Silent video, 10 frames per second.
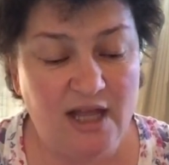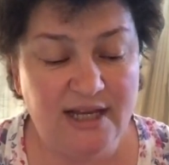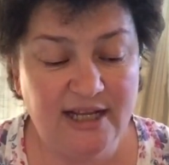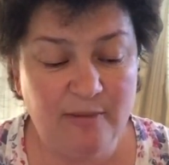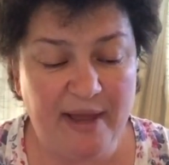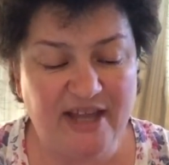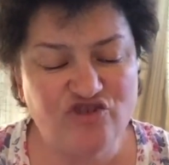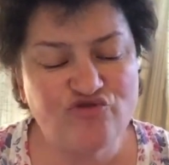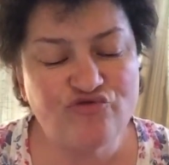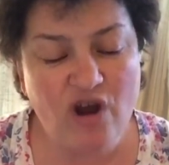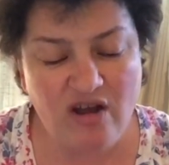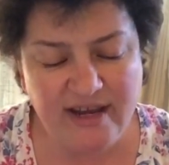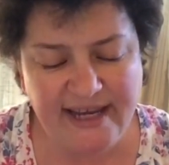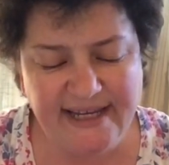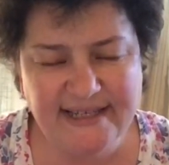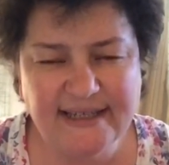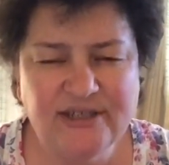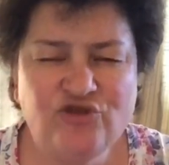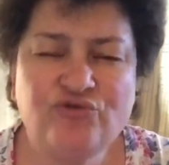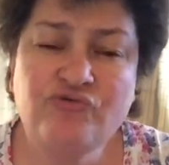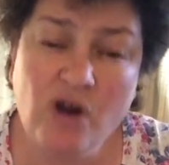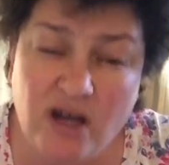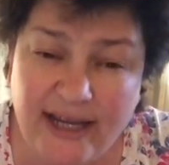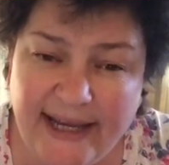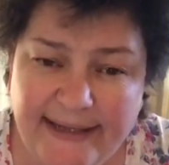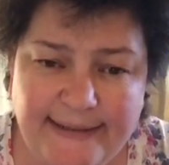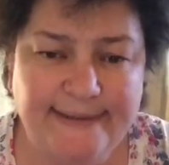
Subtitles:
Little Bear tried and tried